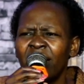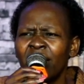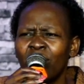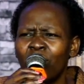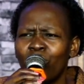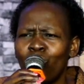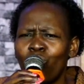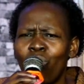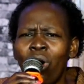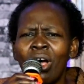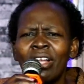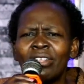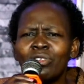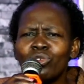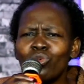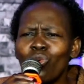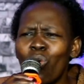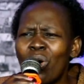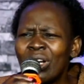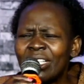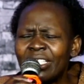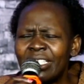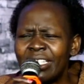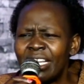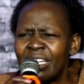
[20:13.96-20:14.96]
what,
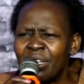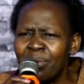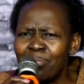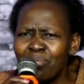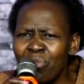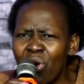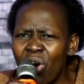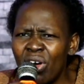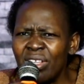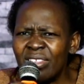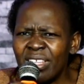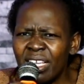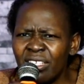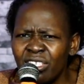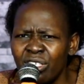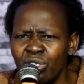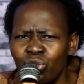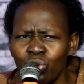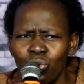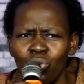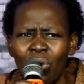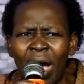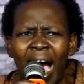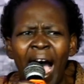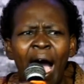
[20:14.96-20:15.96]
what did Moses
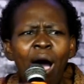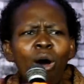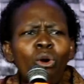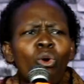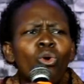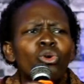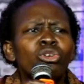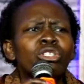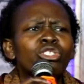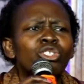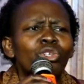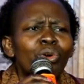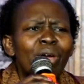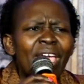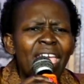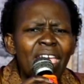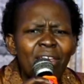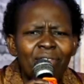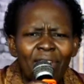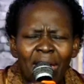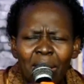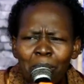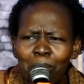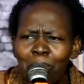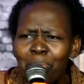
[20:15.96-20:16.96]
do? How could you
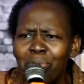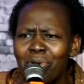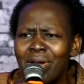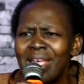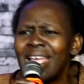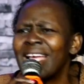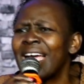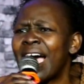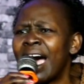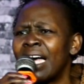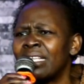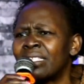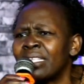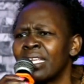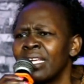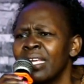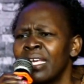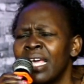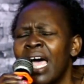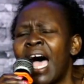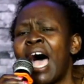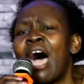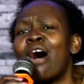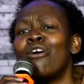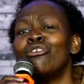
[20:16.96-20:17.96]
even bring us
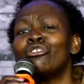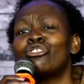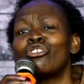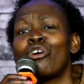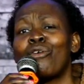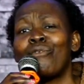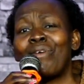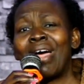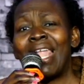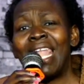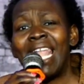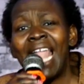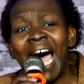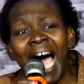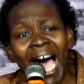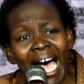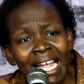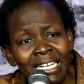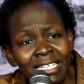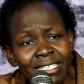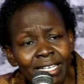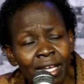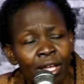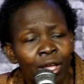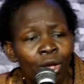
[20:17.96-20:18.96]
out of a
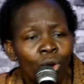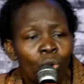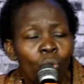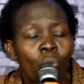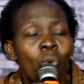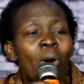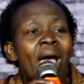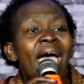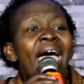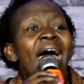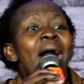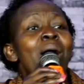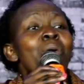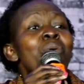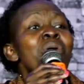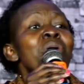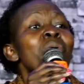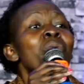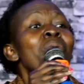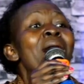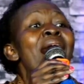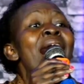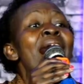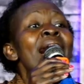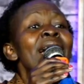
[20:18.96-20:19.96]
land where we
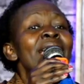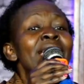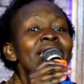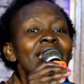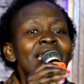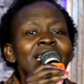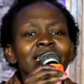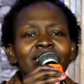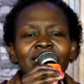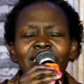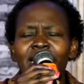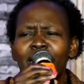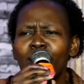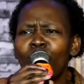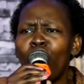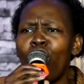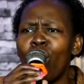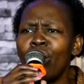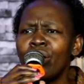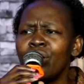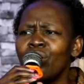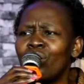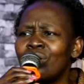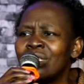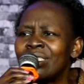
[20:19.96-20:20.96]
were eating
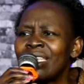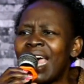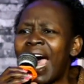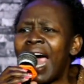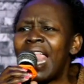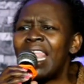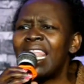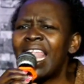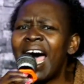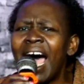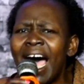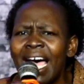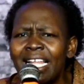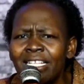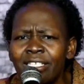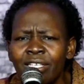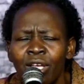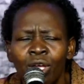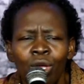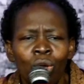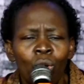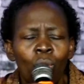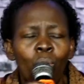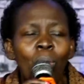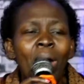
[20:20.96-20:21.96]
onions, a land
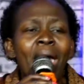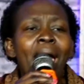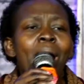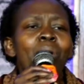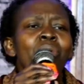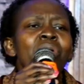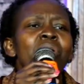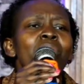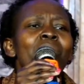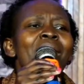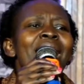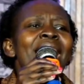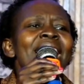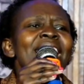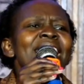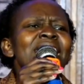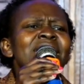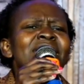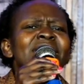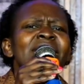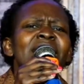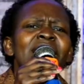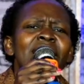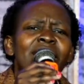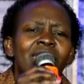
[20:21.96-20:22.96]
where we were
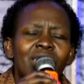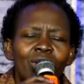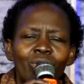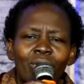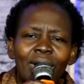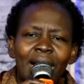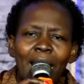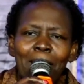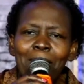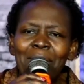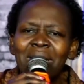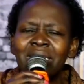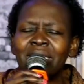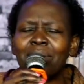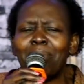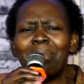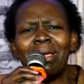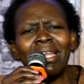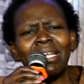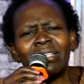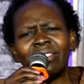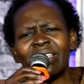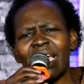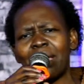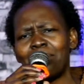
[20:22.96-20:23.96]
eating cucumbers. And
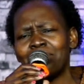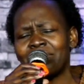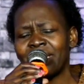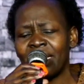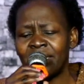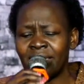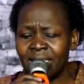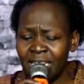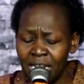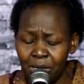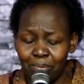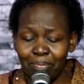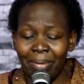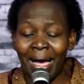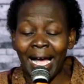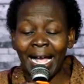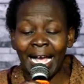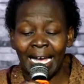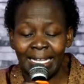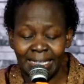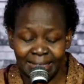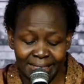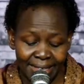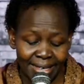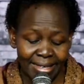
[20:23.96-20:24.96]
many times I sit back
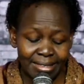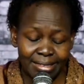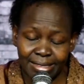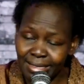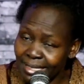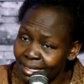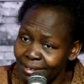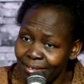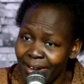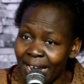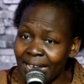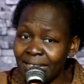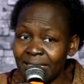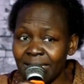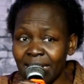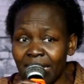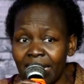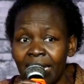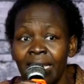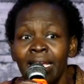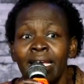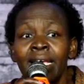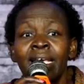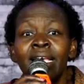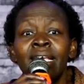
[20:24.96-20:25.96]
and think,
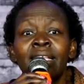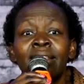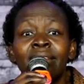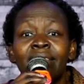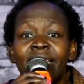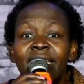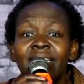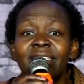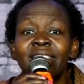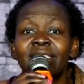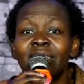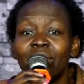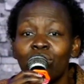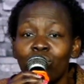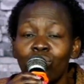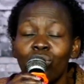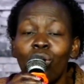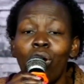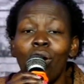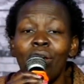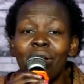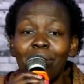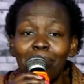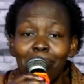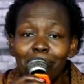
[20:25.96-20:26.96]
seriously, these
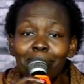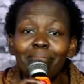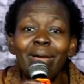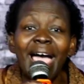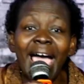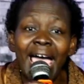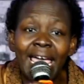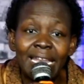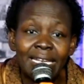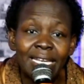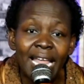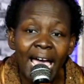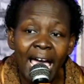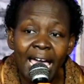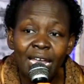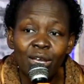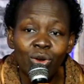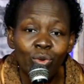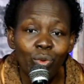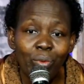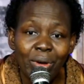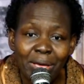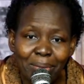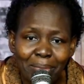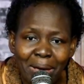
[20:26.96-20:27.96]
grown men
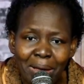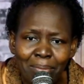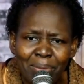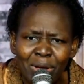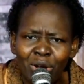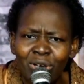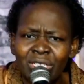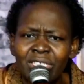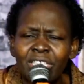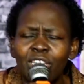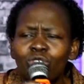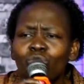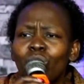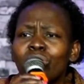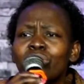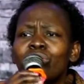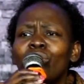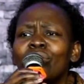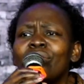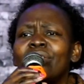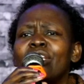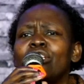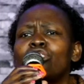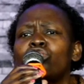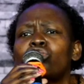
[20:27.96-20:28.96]
and women, because it was
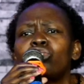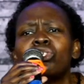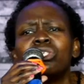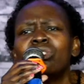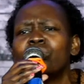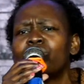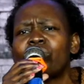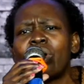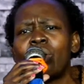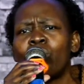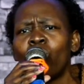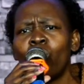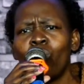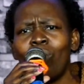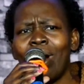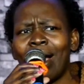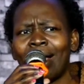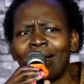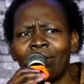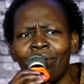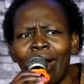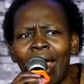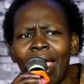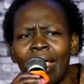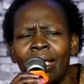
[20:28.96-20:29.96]
not the children who were
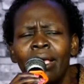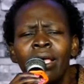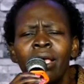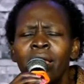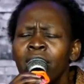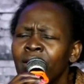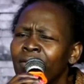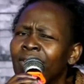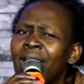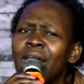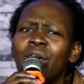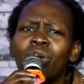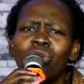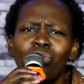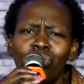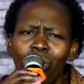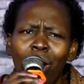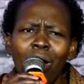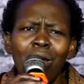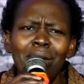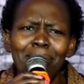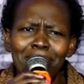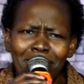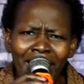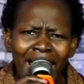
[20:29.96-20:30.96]
crying, the
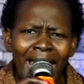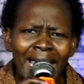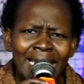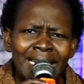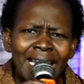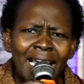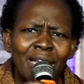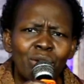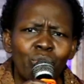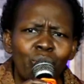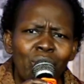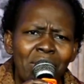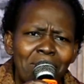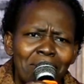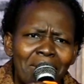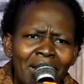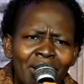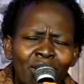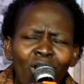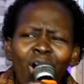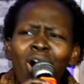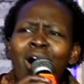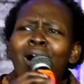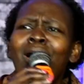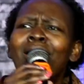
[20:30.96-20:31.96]
grown men and
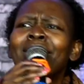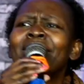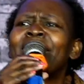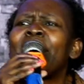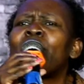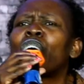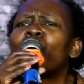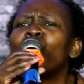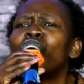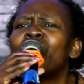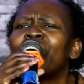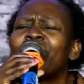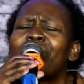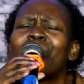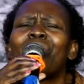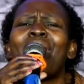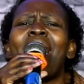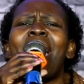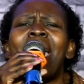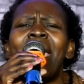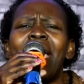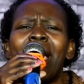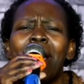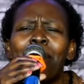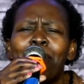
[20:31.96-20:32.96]
women, all they could
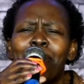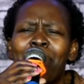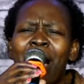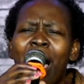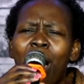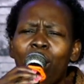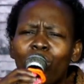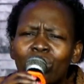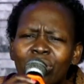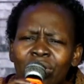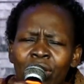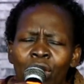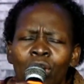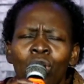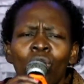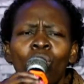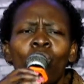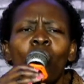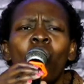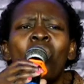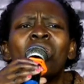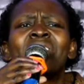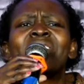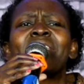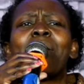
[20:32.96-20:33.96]
cry about
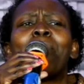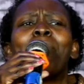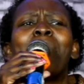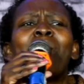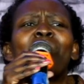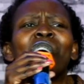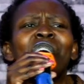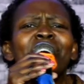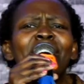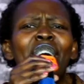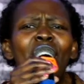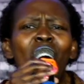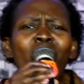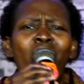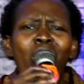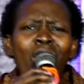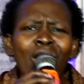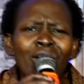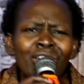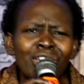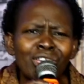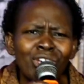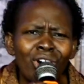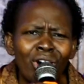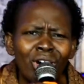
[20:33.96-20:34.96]
was about the
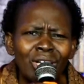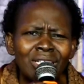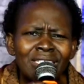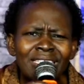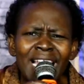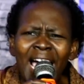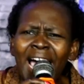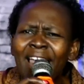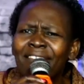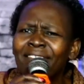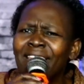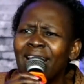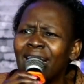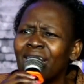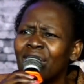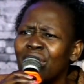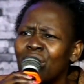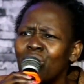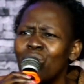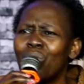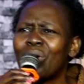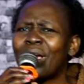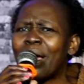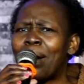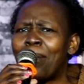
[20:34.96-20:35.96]
onions and the
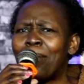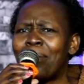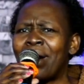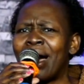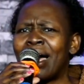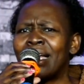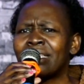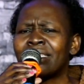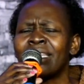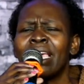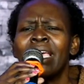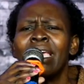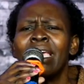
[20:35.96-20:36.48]
cucumbers